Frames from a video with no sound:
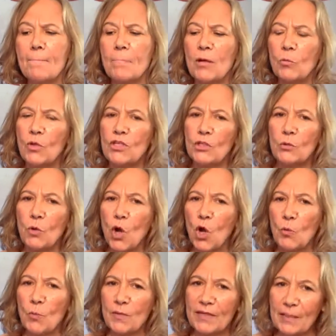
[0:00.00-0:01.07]
But when you
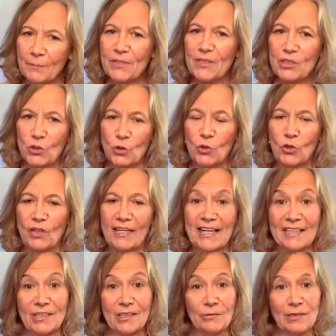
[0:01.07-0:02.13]
open up the door
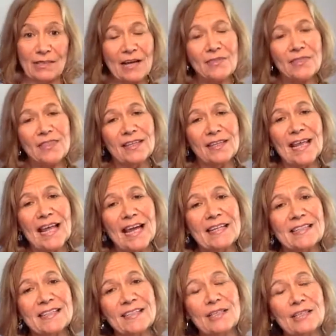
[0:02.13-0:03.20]
and you allow the
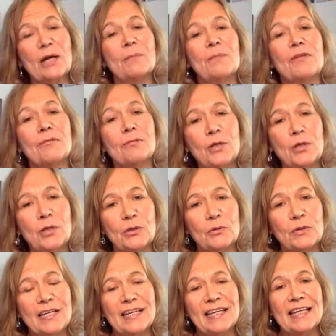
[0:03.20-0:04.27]
light to come
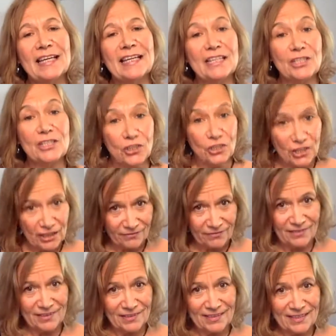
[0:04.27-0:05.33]
through, it can
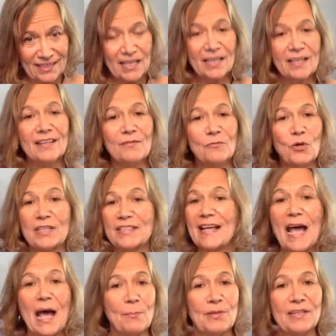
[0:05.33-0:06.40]
shift what's
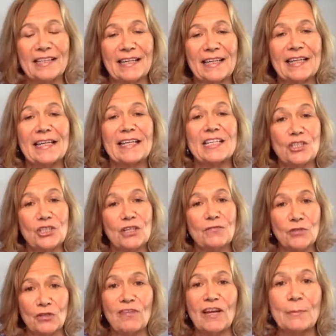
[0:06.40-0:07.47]
happening. It can
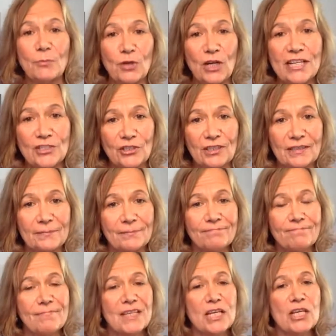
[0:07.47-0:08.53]
shift your vibration.
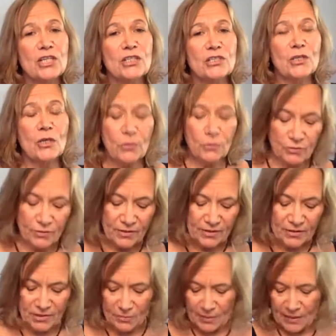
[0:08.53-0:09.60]
So
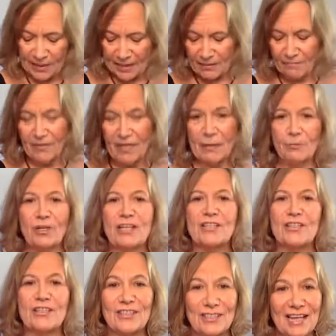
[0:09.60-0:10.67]
speaking of
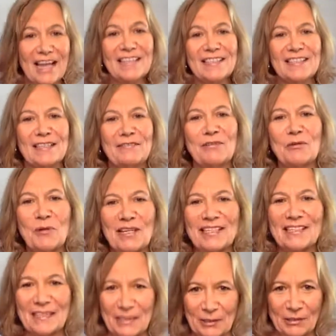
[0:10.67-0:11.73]
vibration, there's lots of different
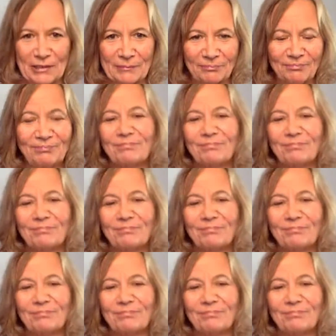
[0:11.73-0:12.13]
ways to do it.